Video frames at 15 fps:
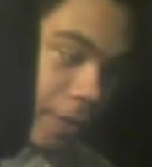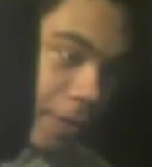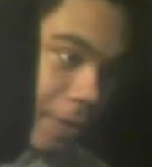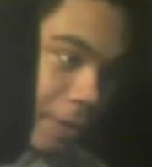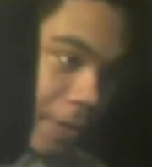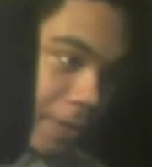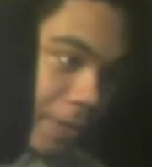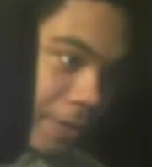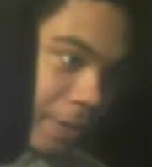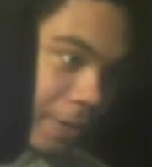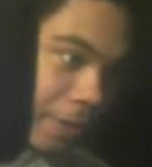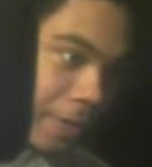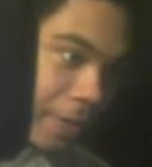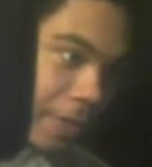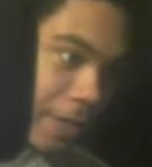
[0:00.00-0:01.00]
messed it
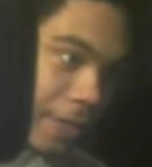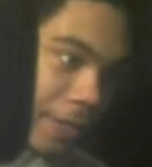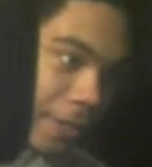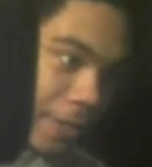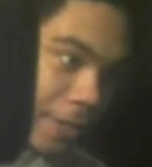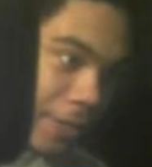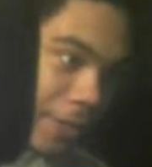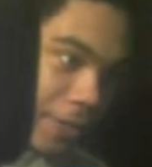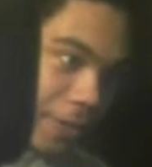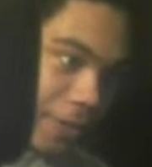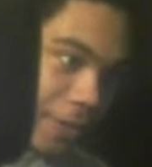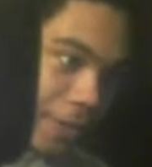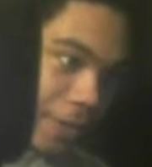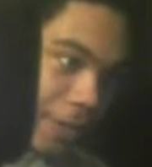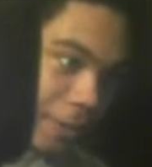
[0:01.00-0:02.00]
up. So as you can
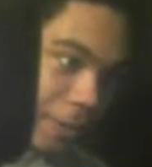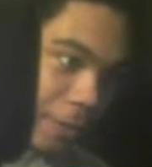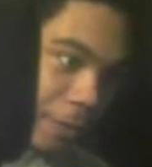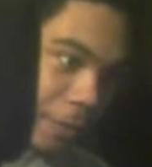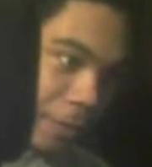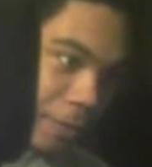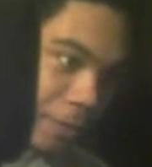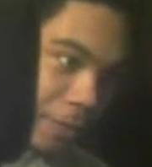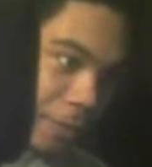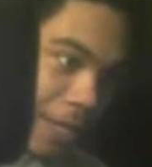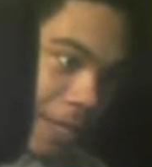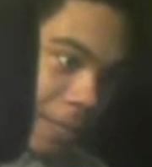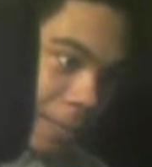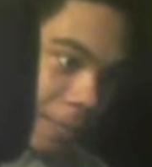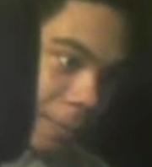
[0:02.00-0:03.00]
see, it's pretty much
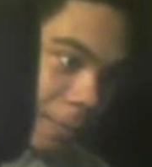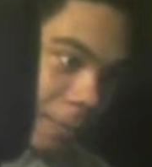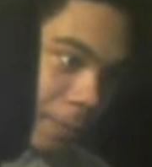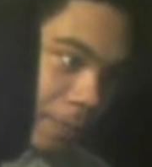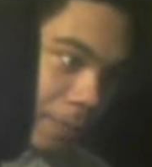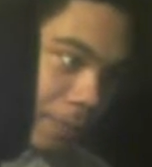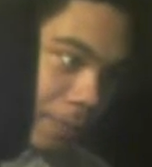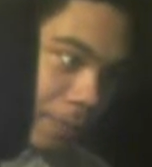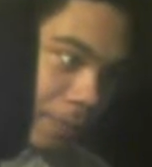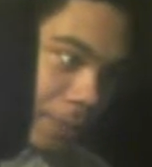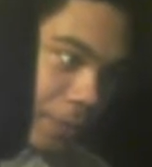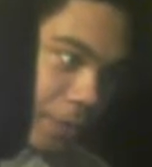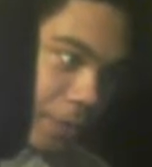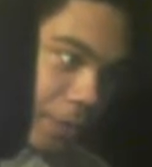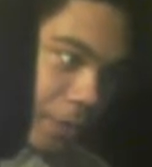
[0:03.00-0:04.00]
impossible.
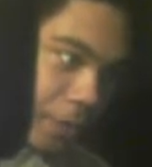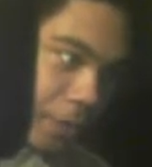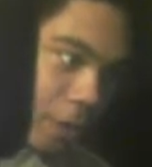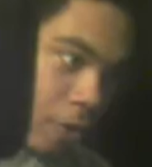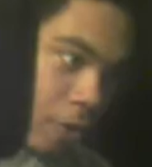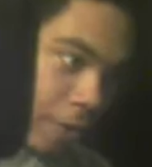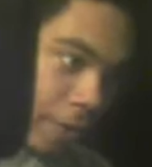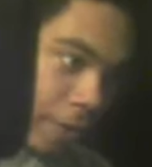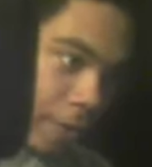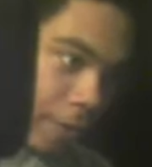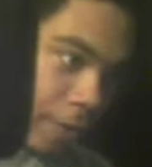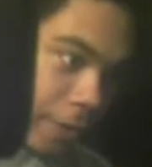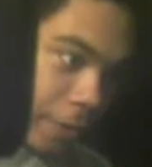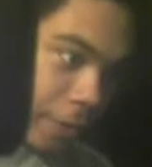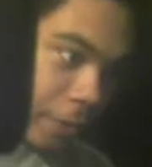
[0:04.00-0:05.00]
Homie over
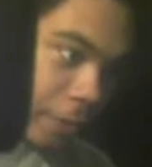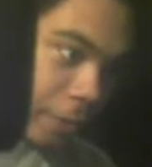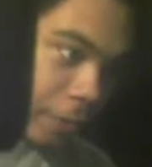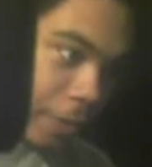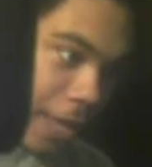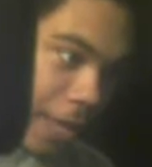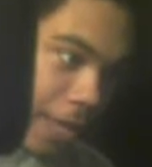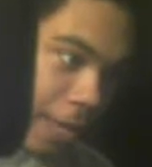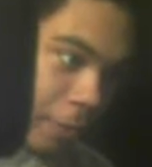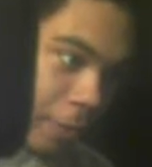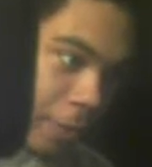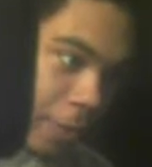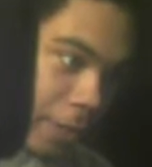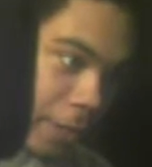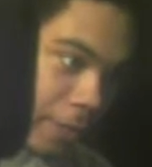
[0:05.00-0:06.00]
there, little black
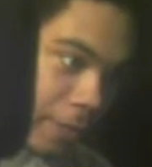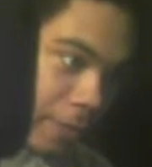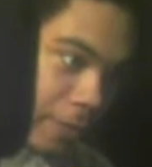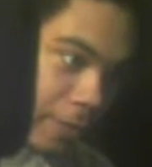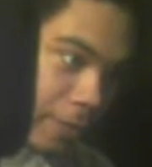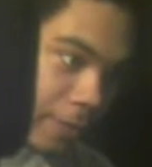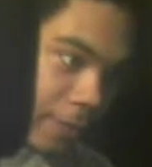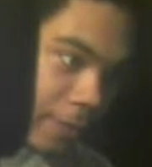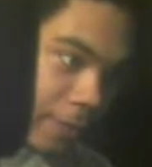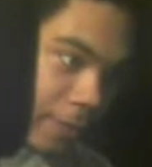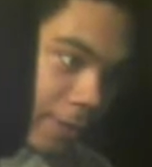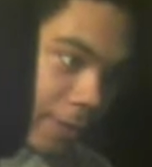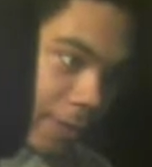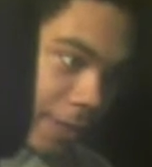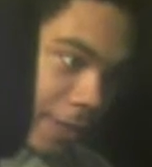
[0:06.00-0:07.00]
homie.
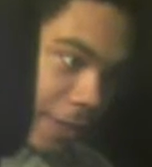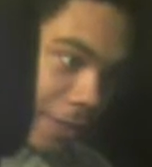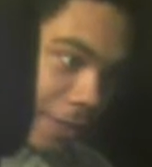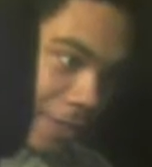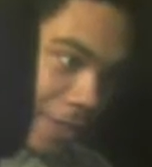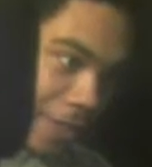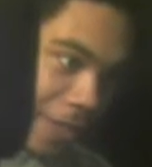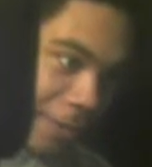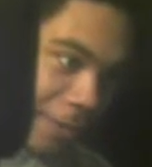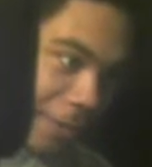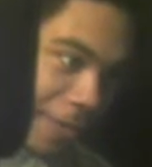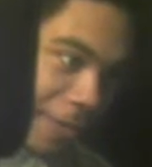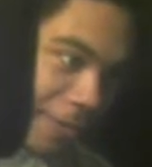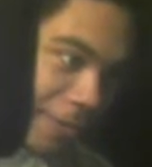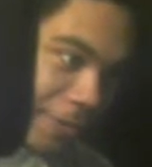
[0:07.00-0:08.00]
Uh, it's not a
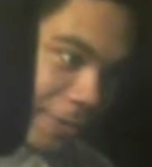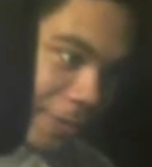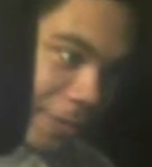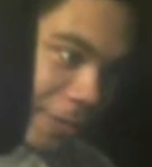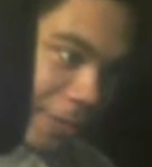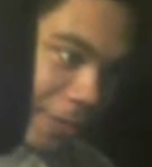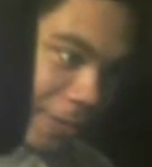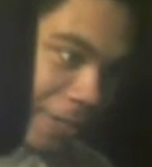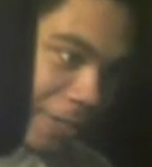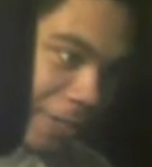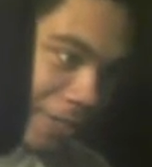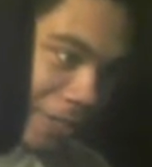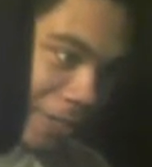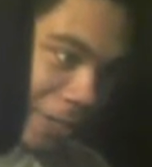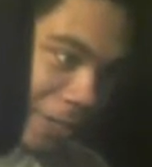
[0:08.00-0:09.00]
racist joke. As you can
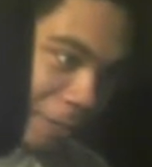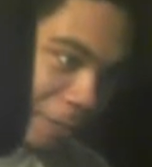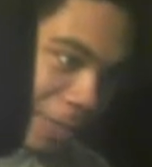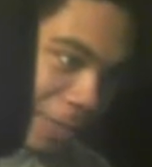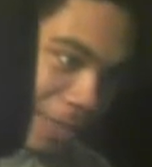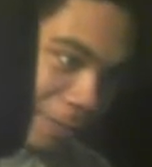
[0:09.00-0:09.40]
see, I'm black